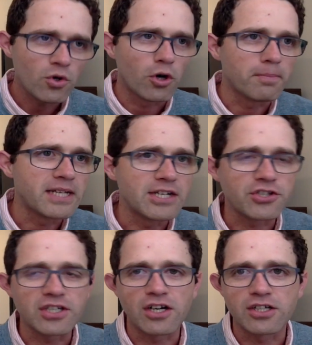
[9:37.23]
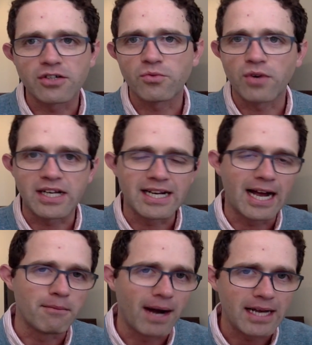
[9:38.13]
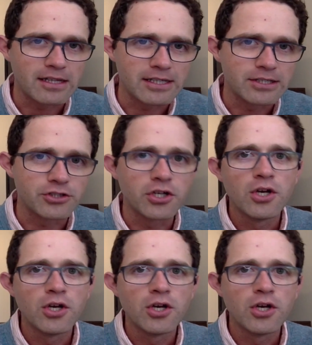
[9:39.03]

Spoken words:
or potentially are running high mileage,